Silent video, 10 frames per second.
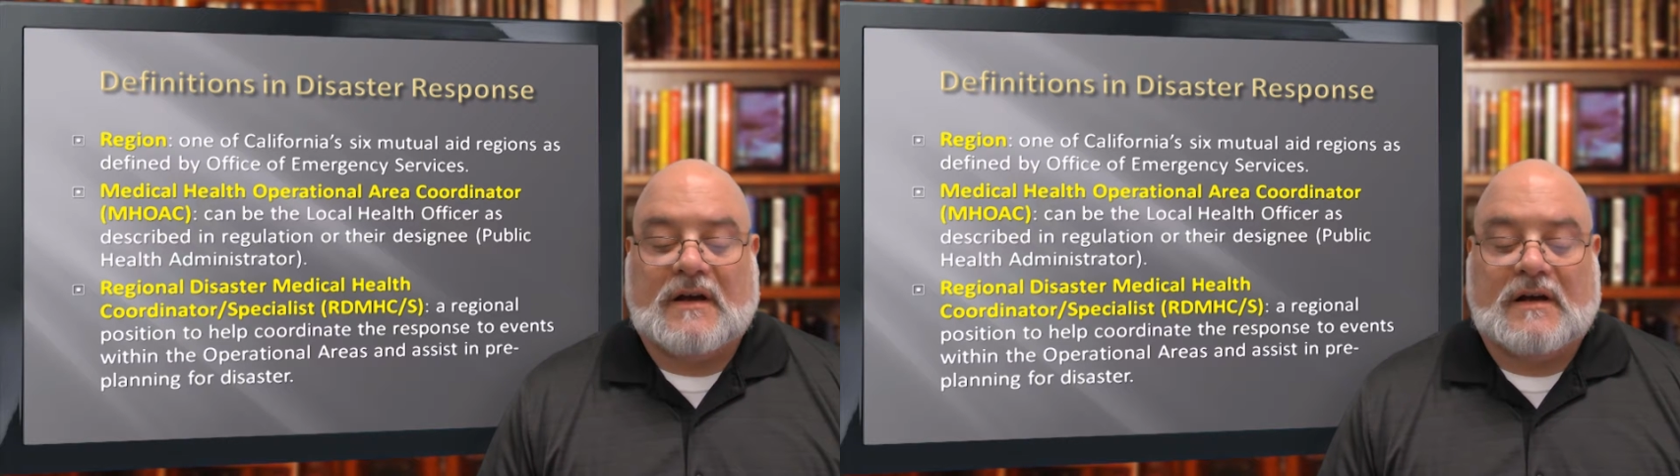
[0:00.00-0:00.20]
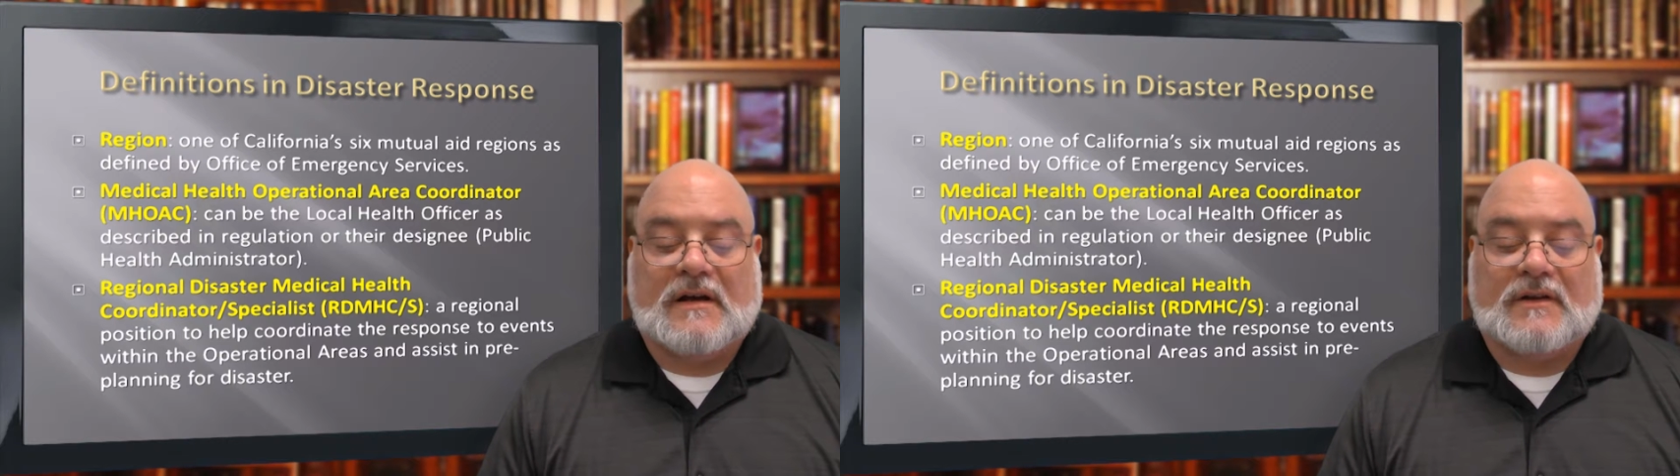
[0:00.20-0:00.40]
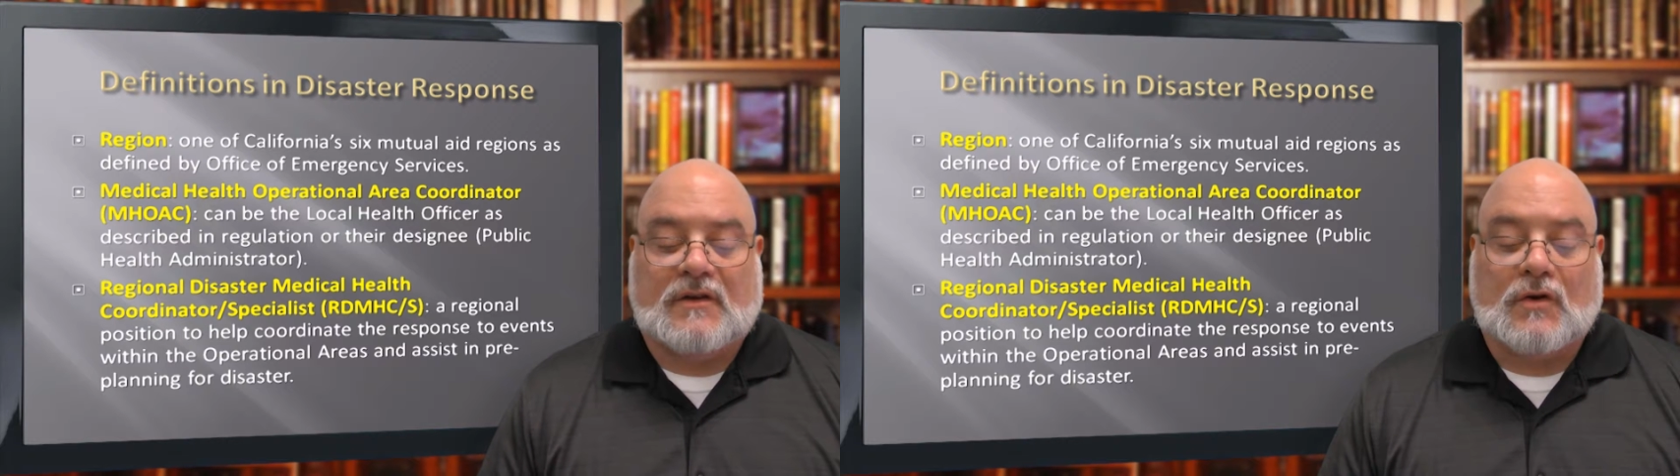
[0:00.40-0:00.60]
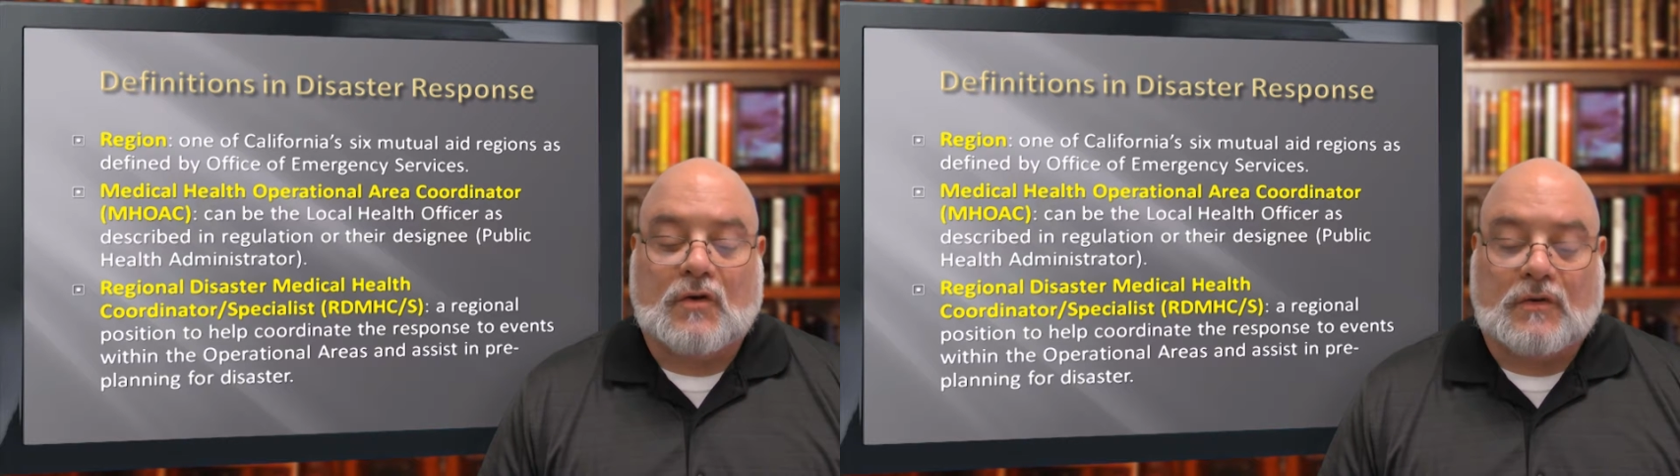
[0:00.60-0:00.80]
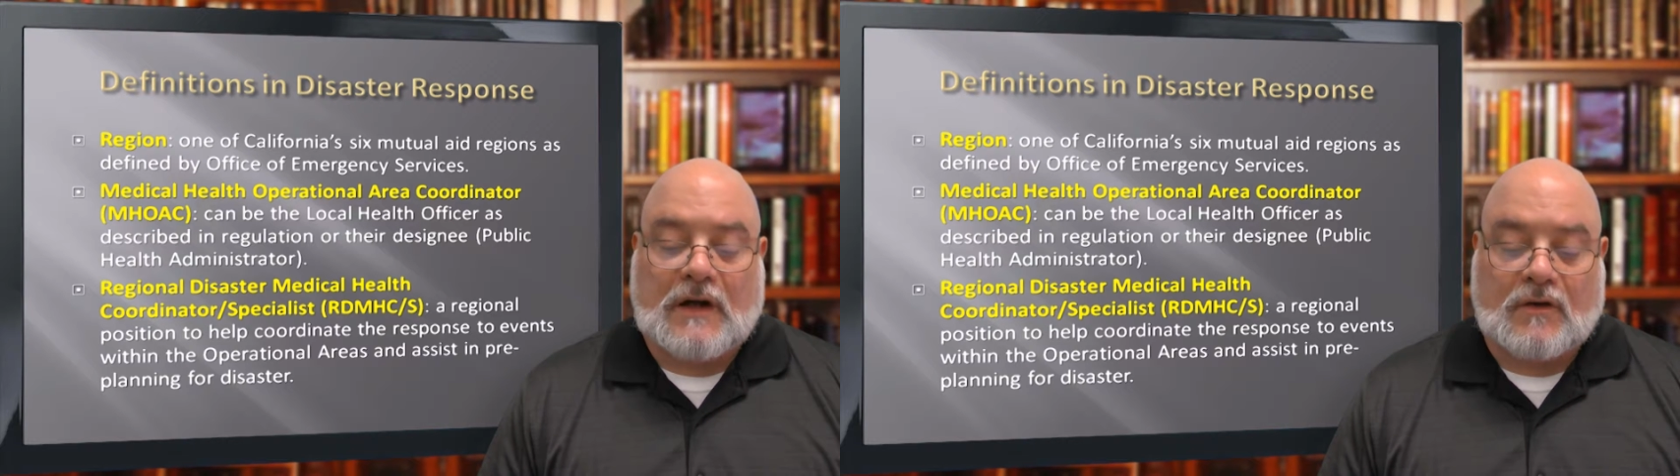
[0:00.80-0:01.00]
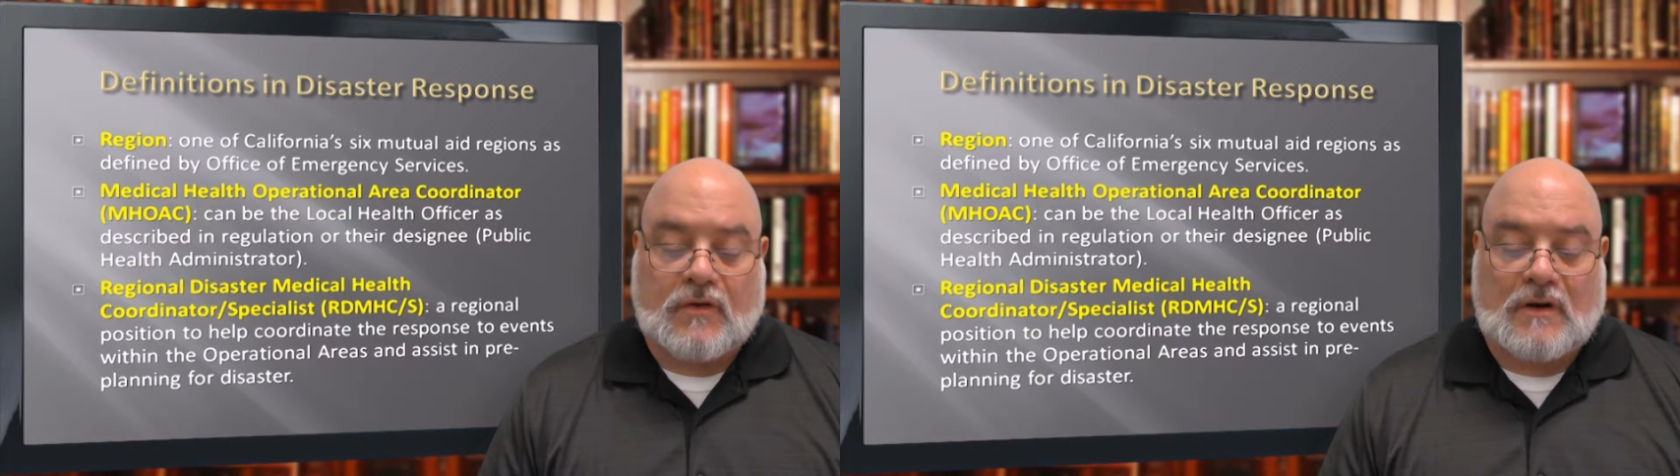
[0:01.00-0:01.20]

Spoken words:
the local health